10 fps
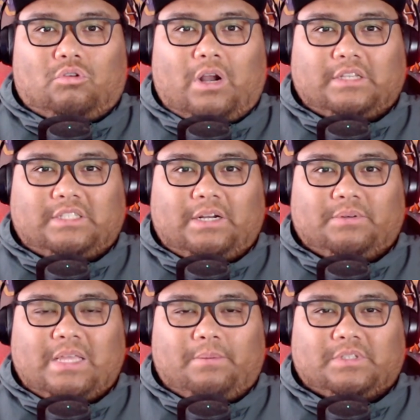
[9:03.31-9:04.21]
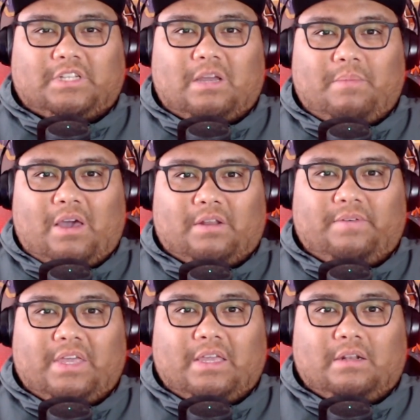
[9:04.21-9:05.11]
Crosshair was able to come out of
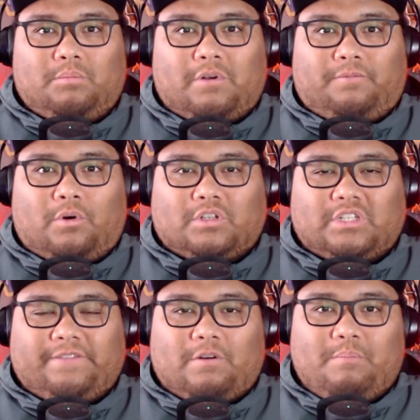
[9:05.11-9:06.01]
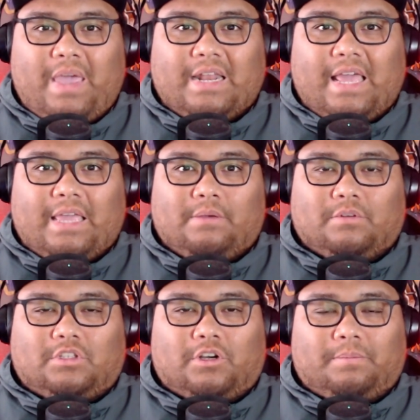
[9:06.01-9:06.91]
it, but unfortunately for Mayday, he
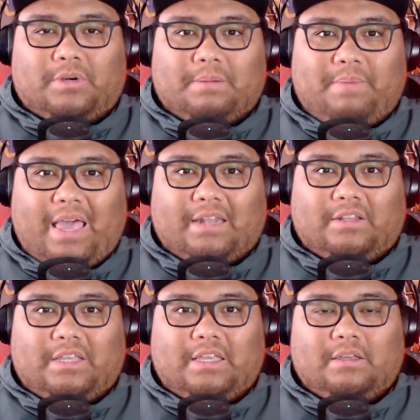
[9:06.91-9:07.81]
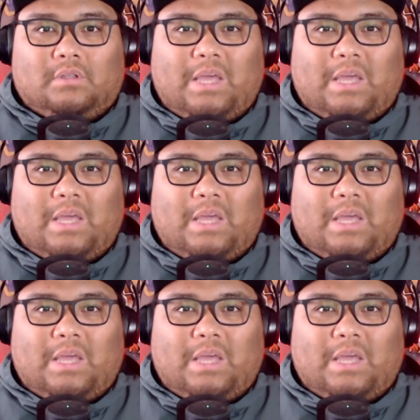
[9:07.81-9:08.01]
was hurt pretty badly.